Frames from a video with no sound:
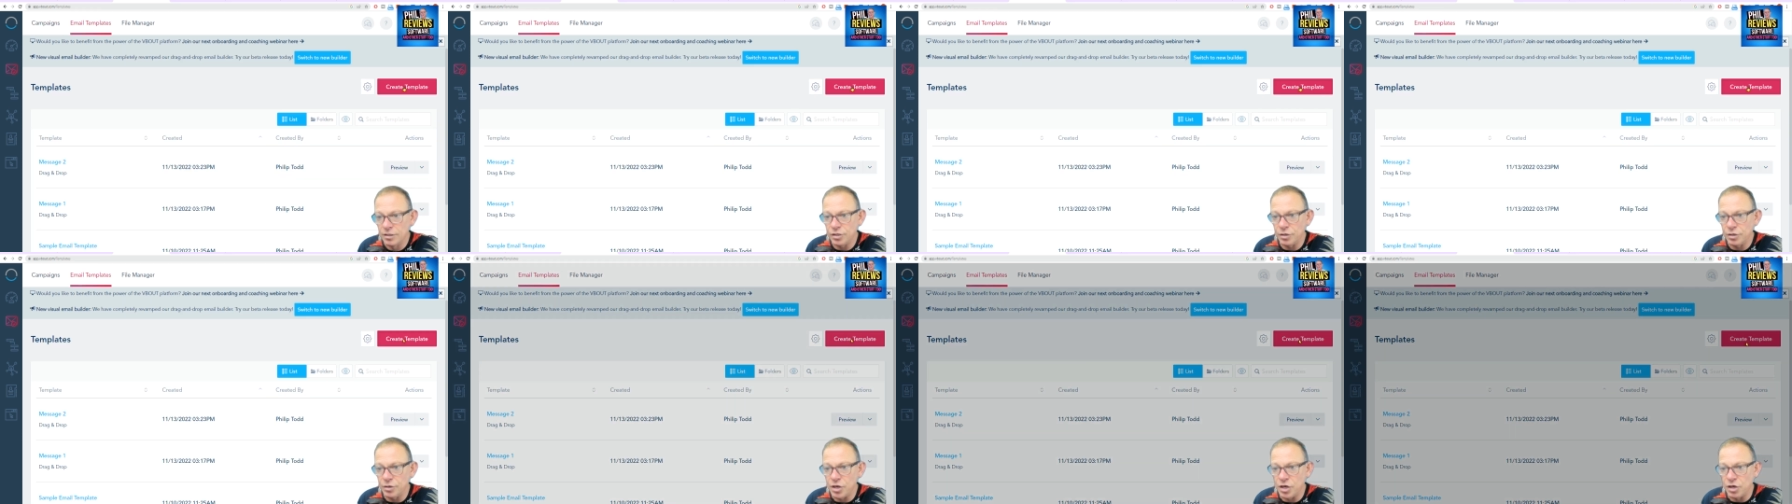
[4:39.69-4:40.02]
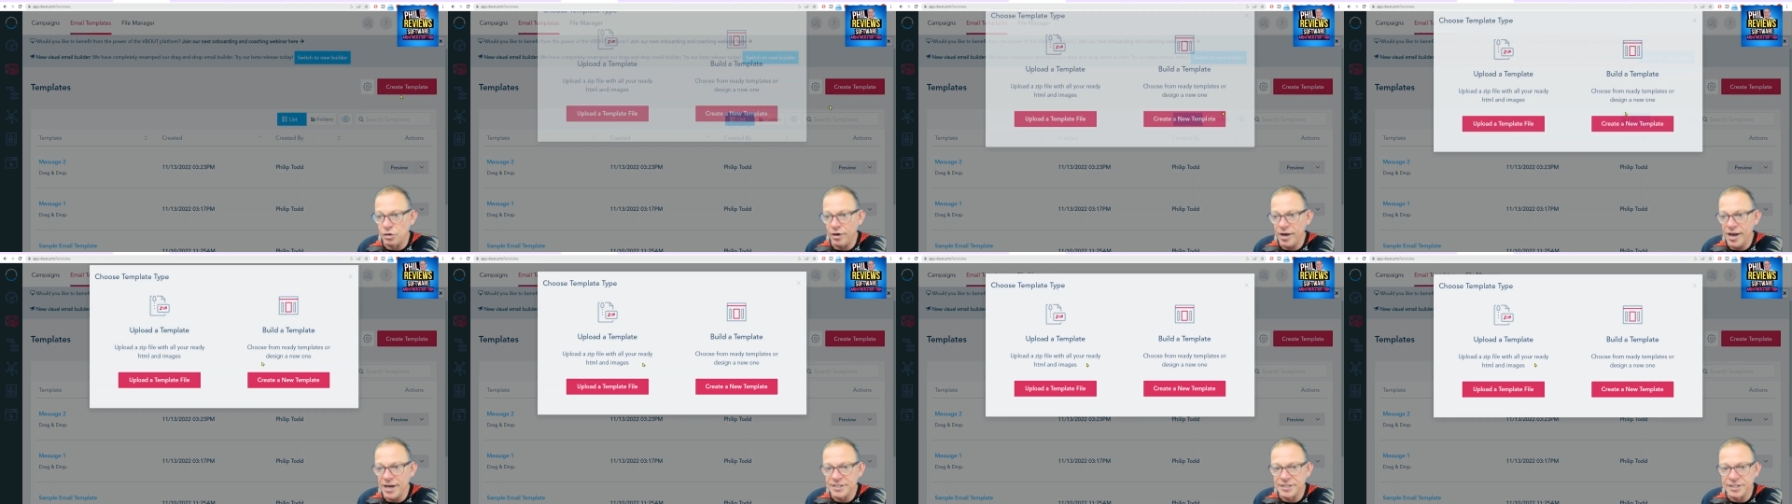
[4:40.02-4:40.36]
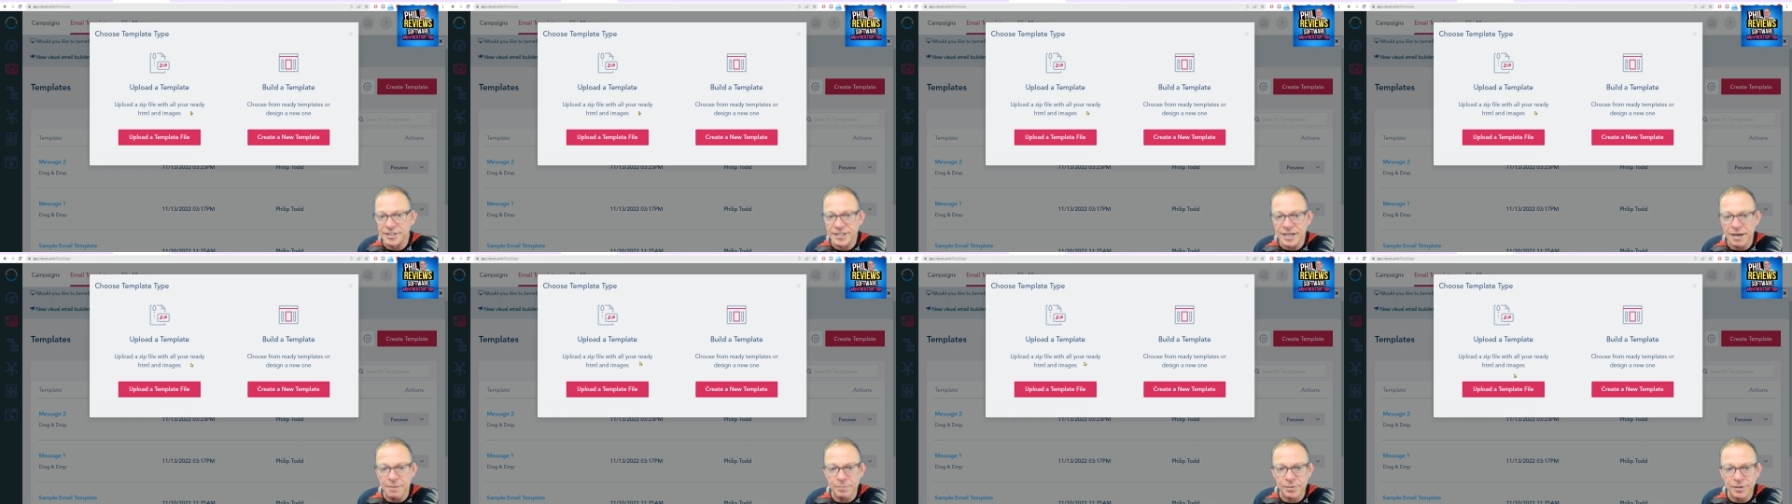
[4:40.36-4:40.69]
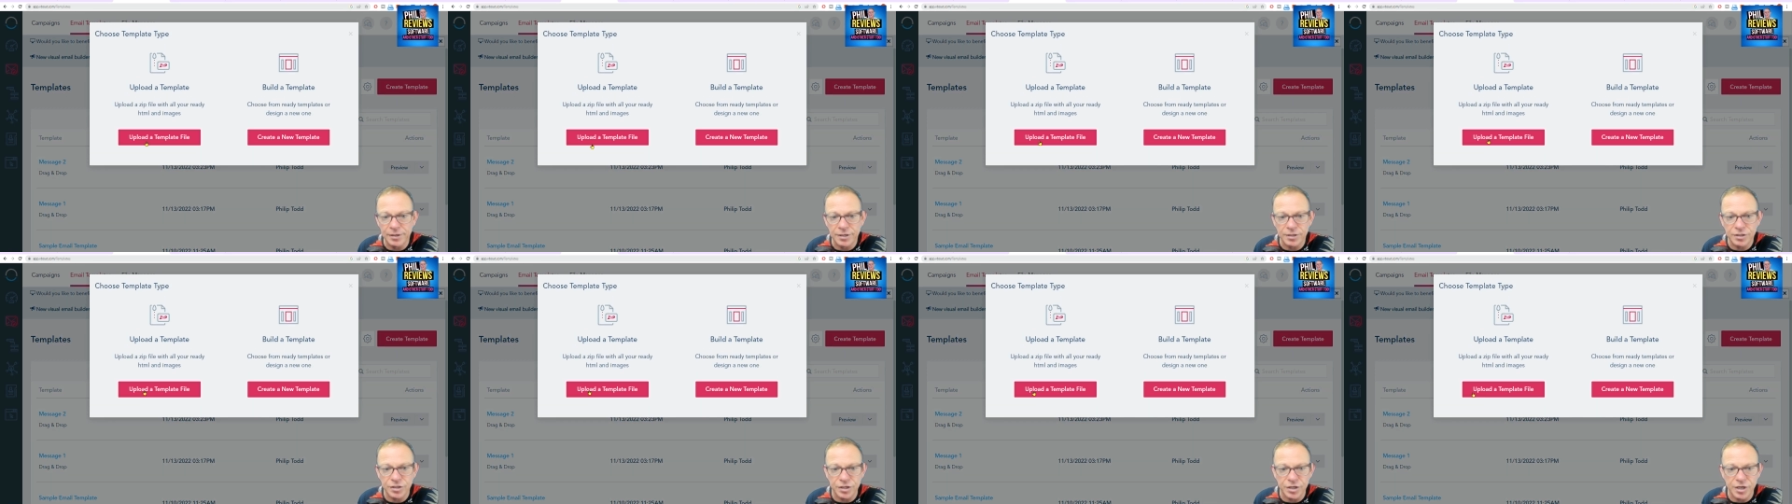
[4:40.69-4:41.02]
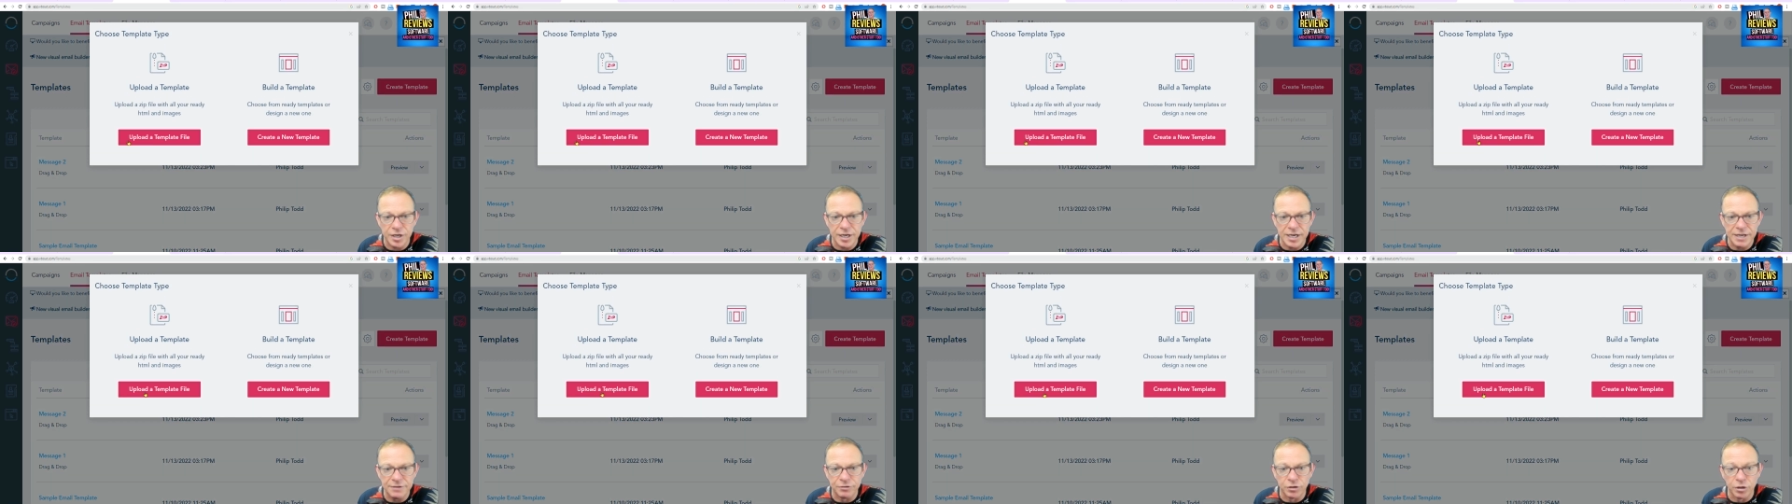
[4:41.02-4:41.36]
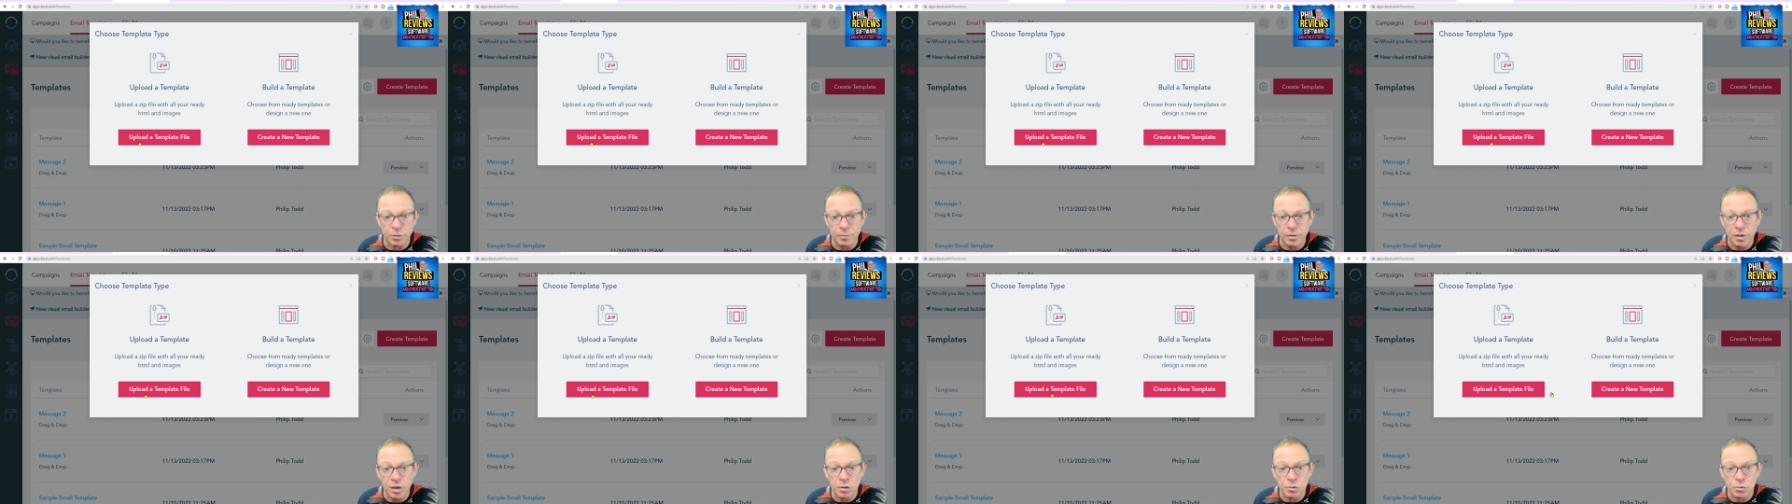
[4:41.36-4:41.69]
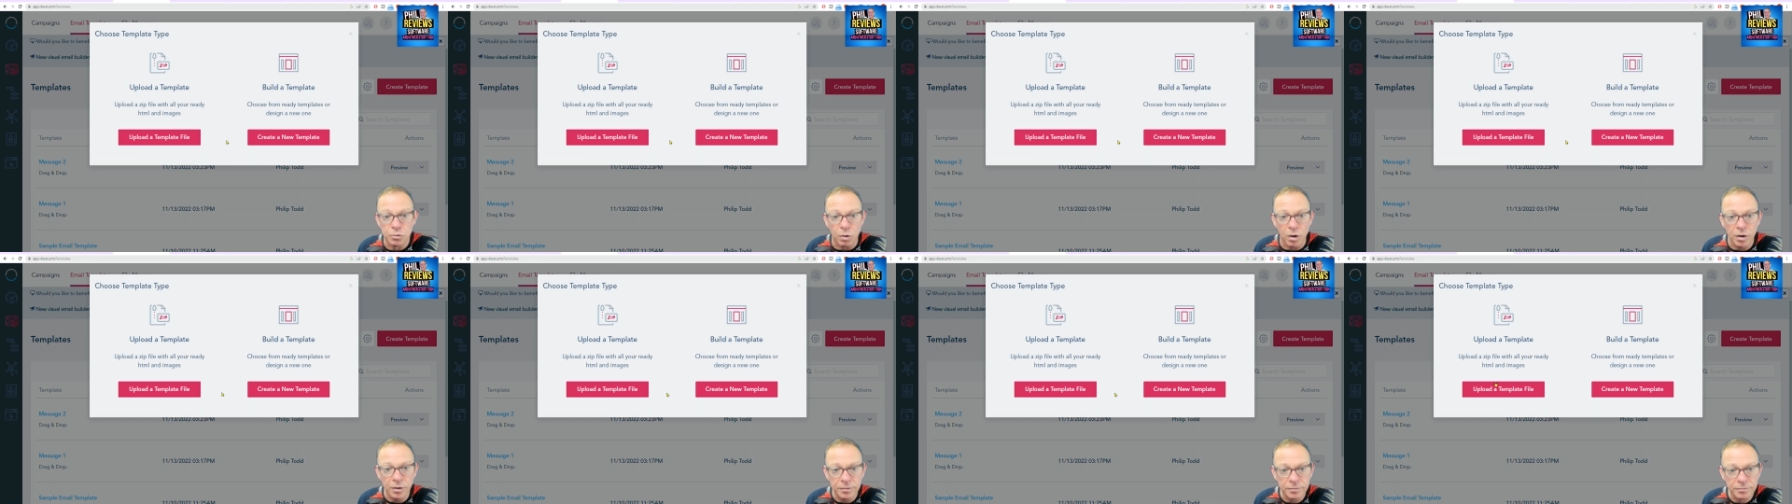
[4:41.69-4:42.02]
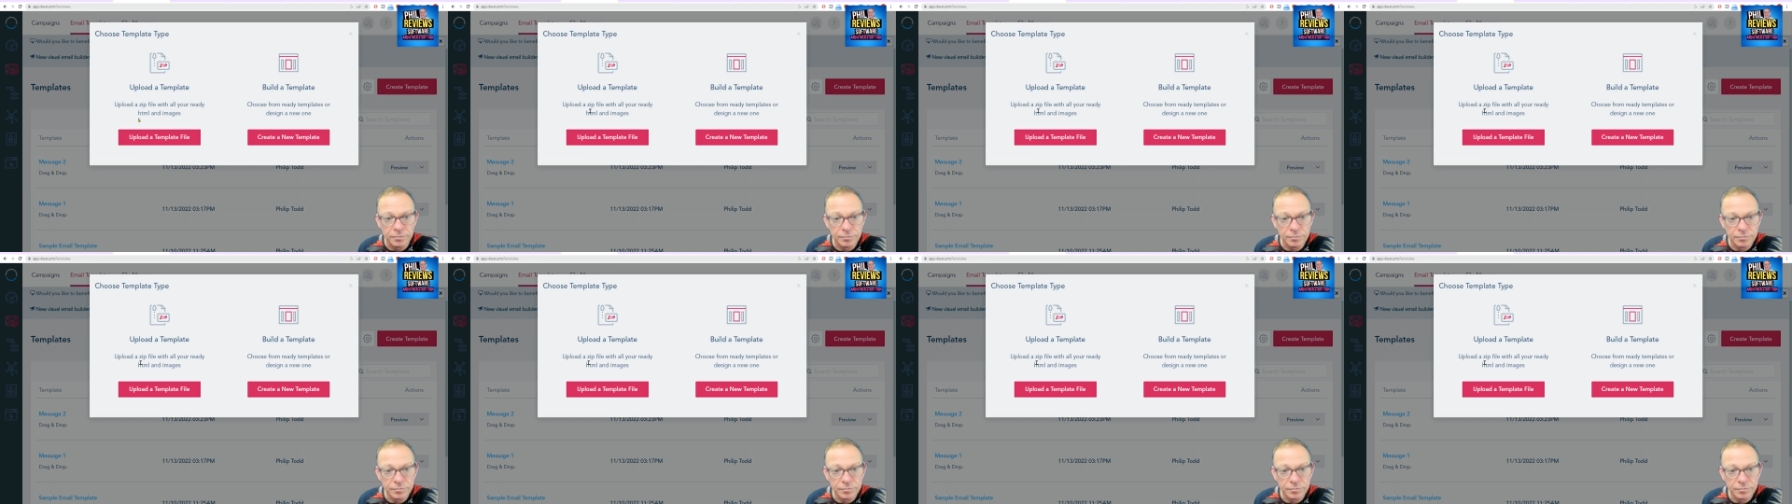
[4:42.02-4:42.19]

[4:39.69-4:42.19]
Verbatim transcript: So you create a template, you can either upload one